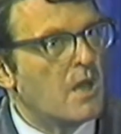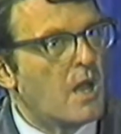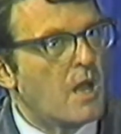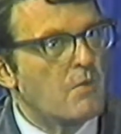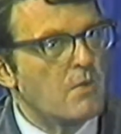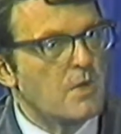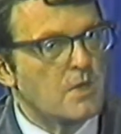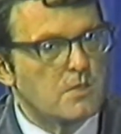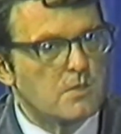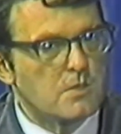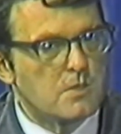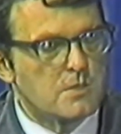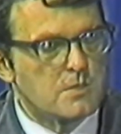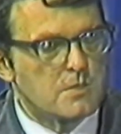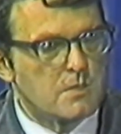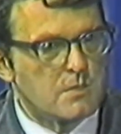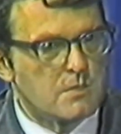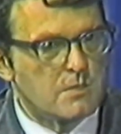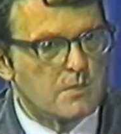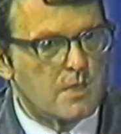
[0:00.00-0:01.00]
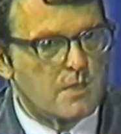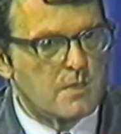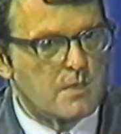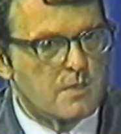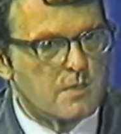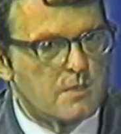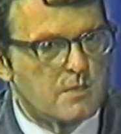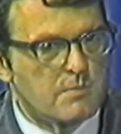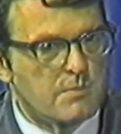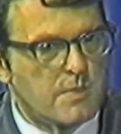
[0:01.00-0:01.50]
I worked all told, I
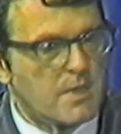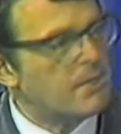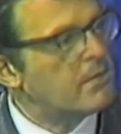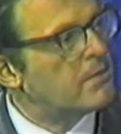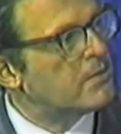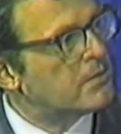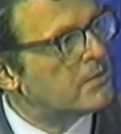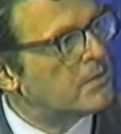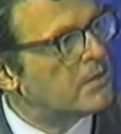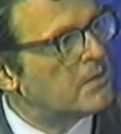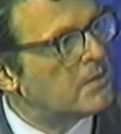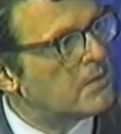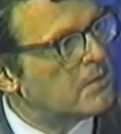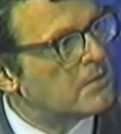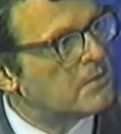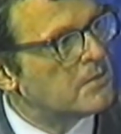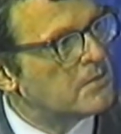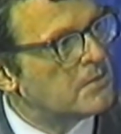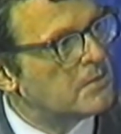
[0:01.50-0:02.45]
think, about 13 years.